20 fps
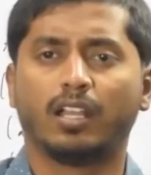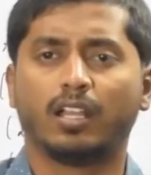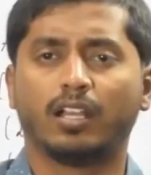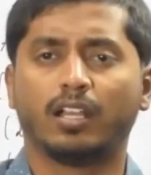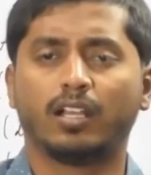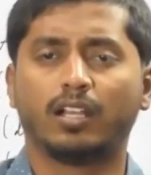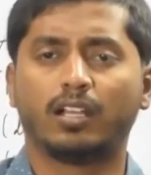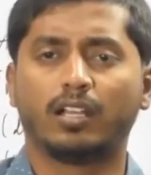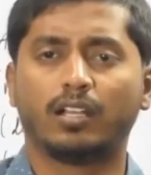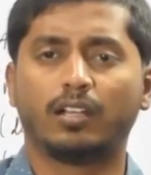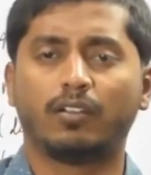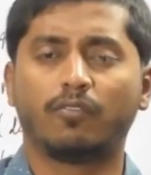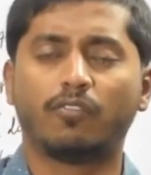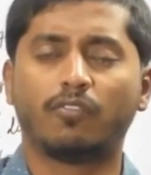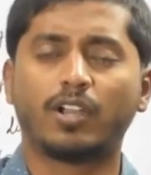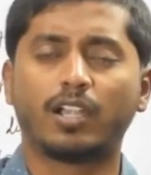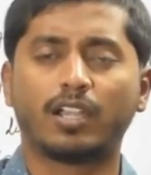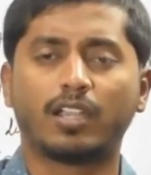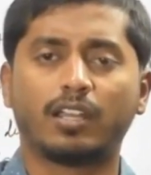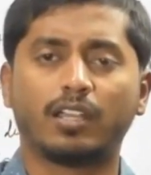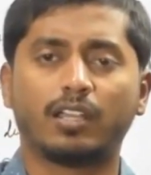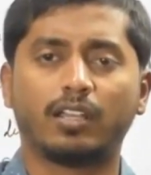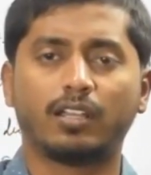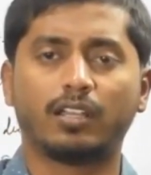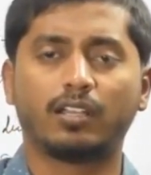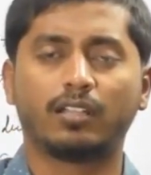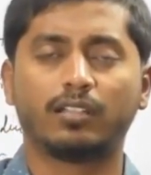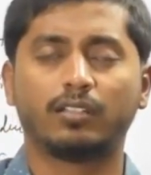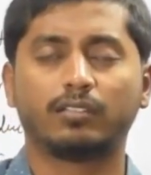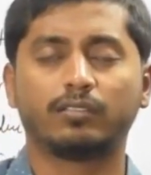What
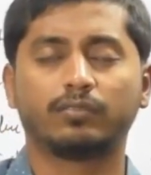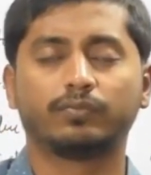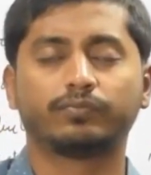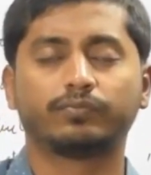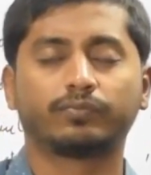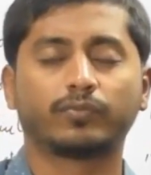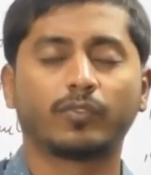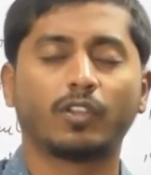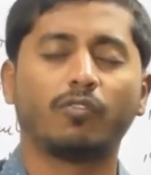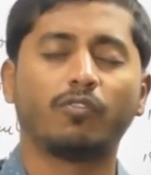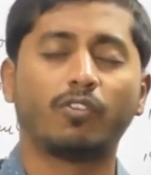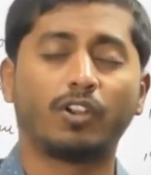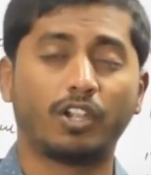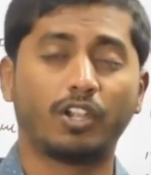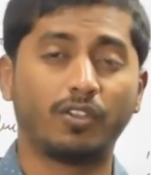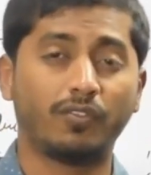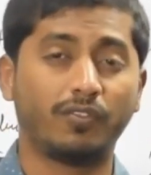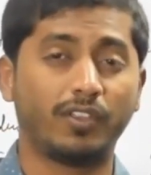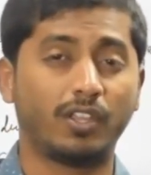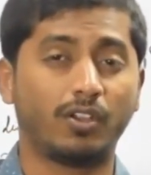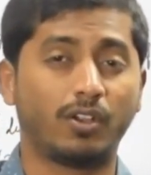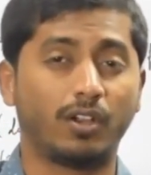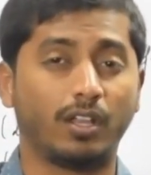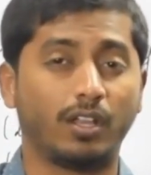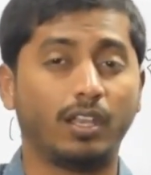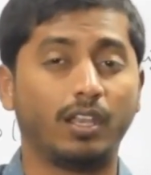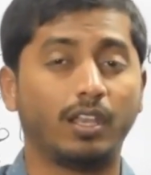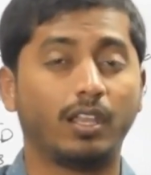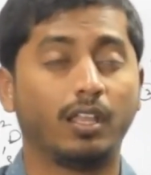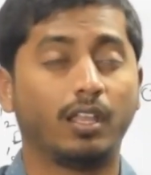do we
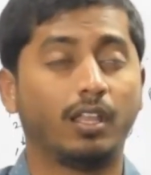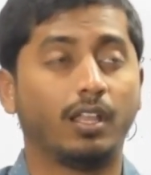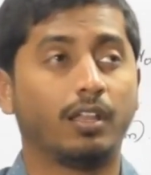call